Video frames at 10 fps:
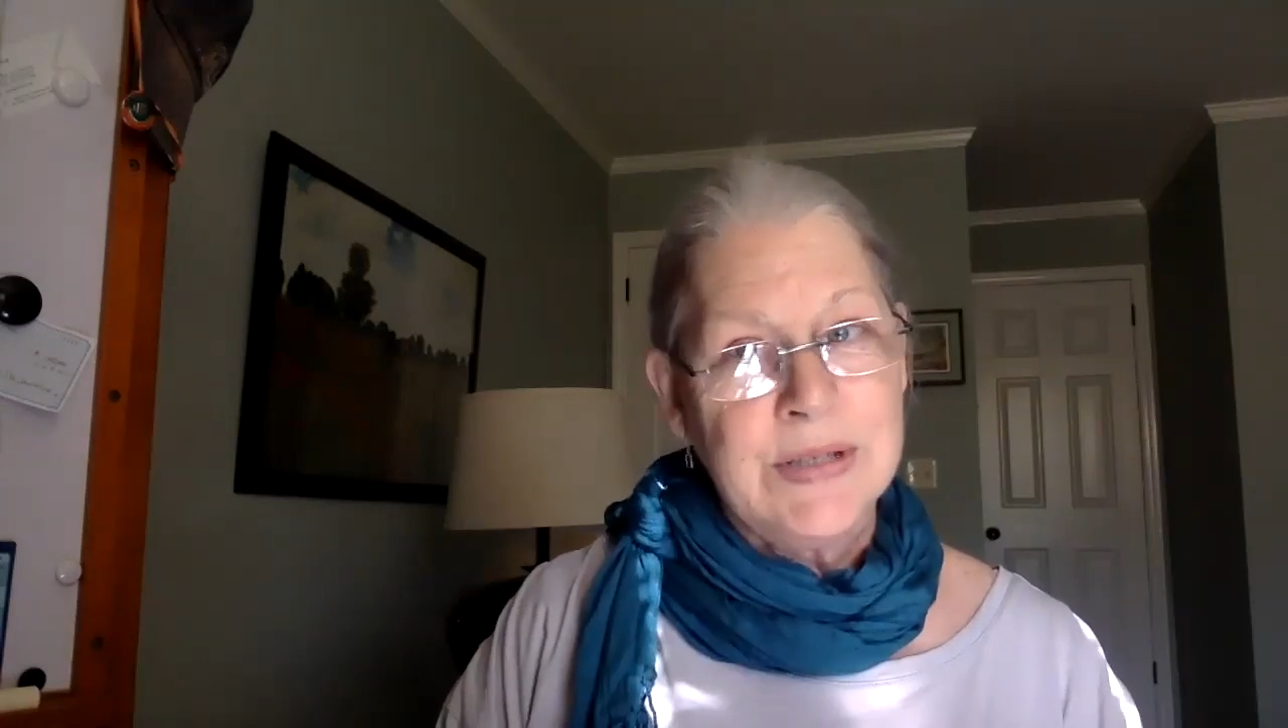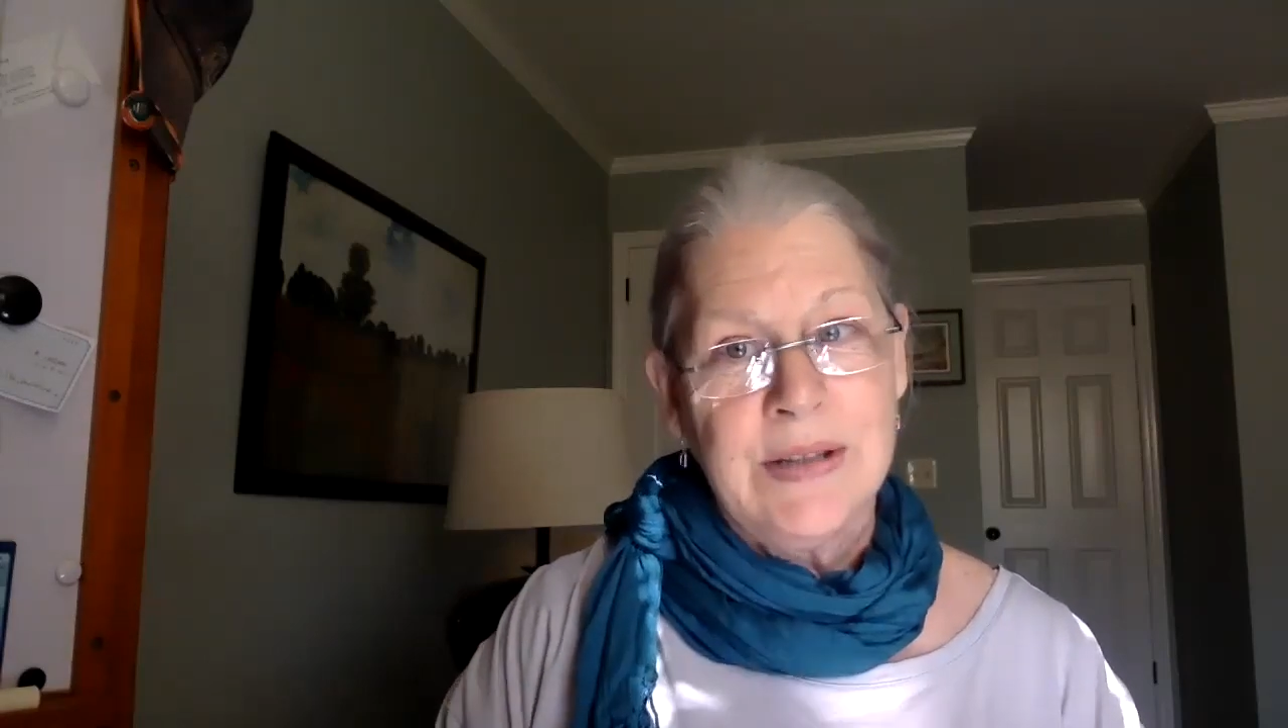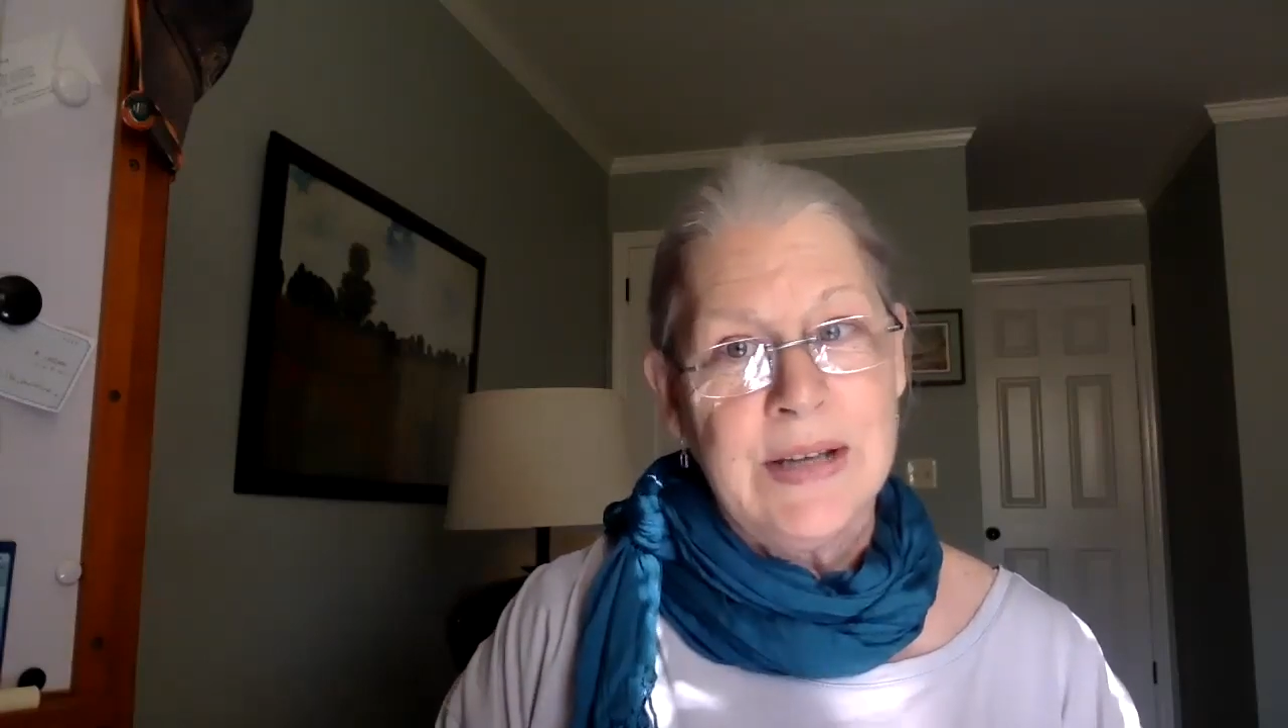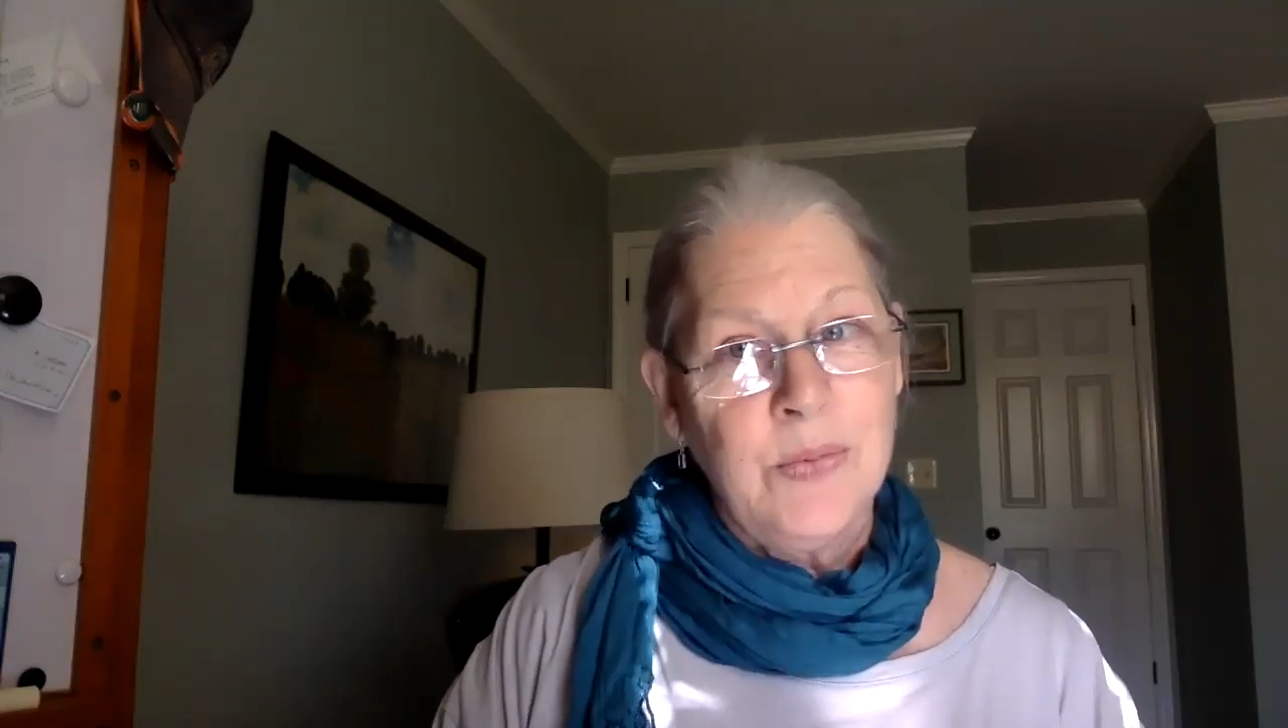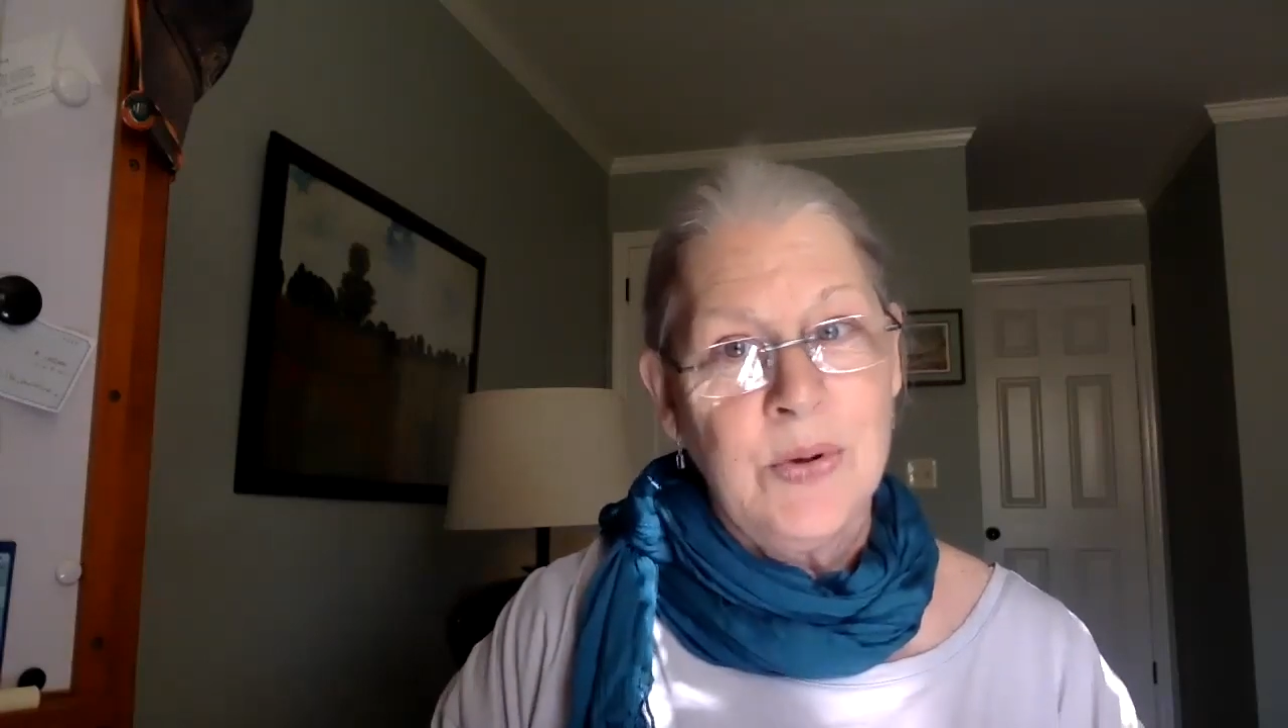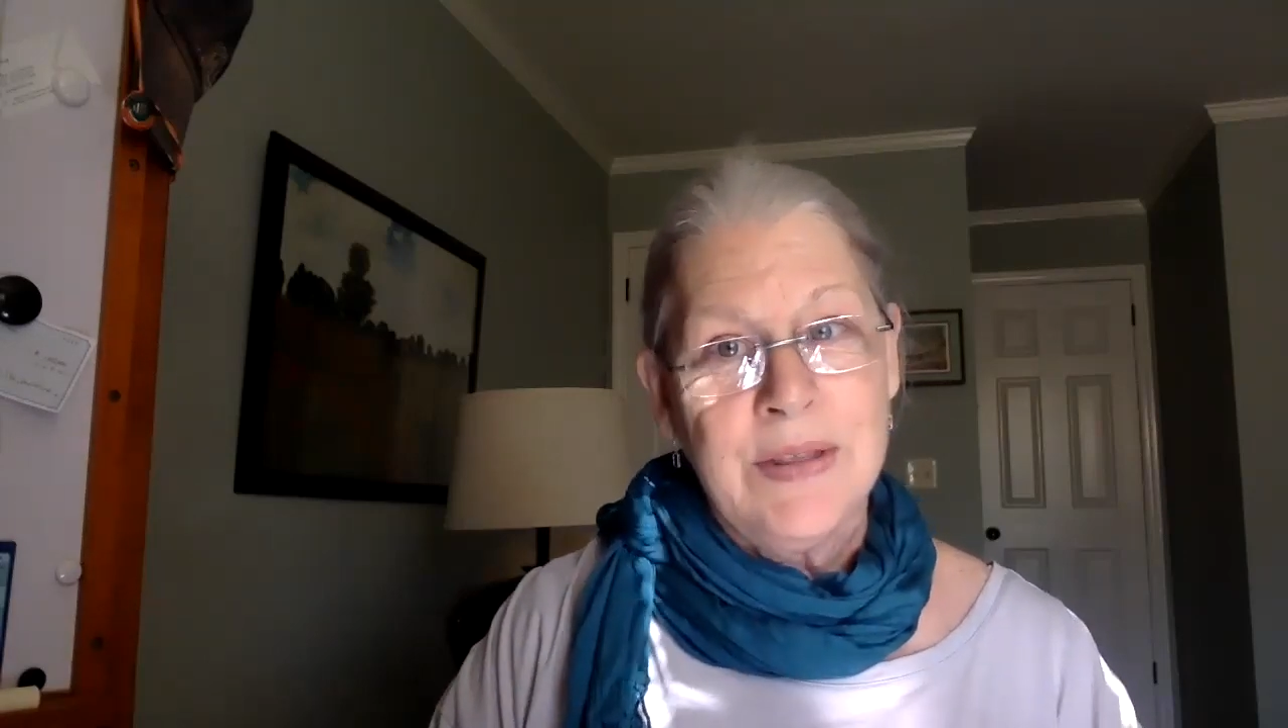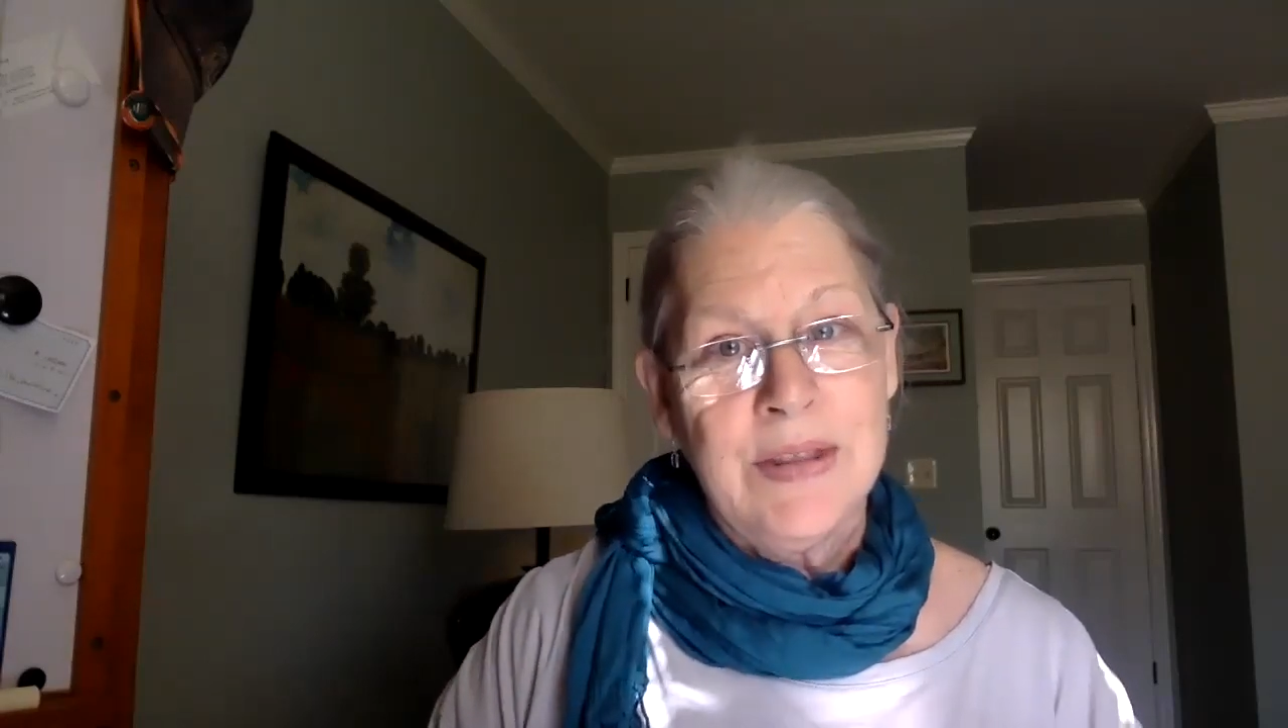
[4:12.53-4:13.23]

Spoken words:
on that one